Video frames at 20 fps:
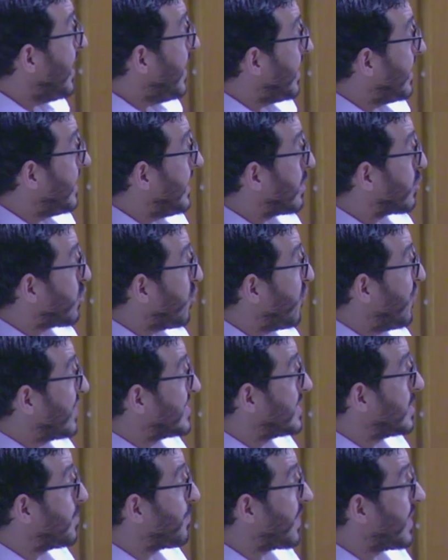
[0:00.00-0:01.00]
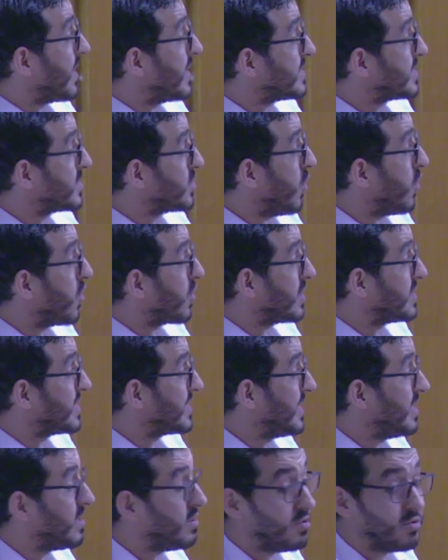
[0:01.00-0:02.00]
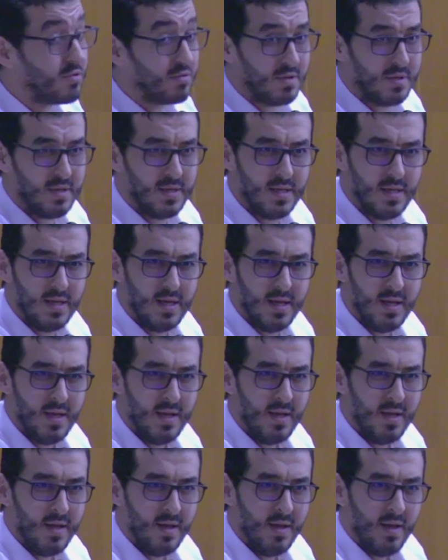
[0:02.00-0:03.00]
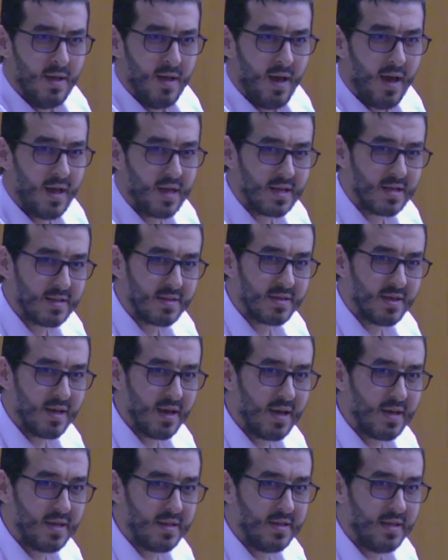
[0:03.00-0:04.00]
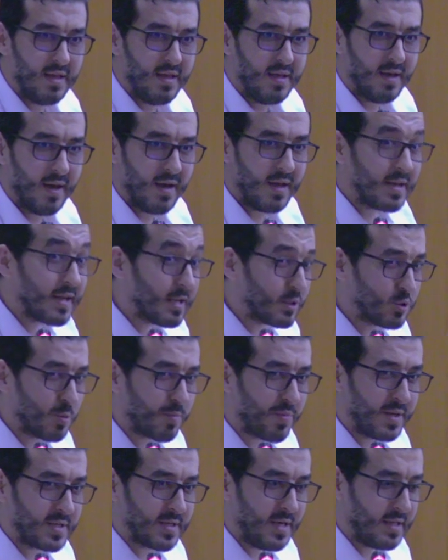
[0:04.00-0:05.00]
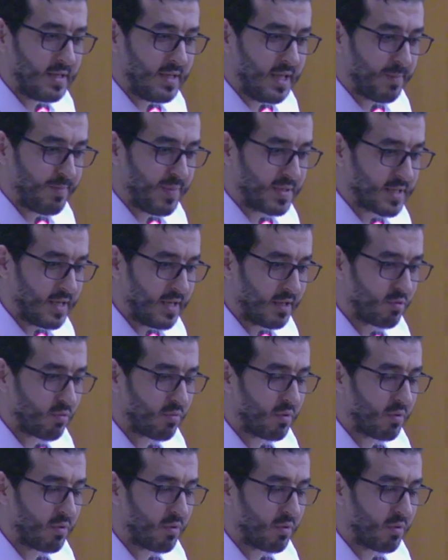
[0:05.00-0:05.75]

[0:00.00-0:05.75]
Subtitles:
Lack of fixed plans or schedule. I get the idea, I get a bright idea, but I